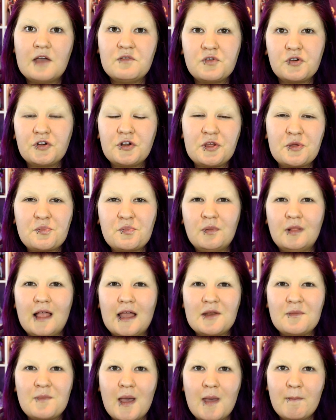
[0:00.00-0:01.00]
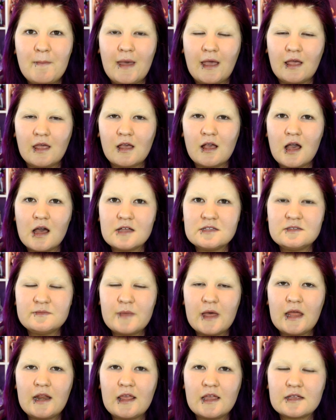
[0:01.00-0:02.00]
I've already applied my Becca
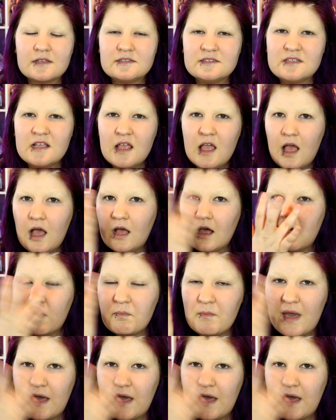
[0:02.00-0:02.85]
Cosmetics uh,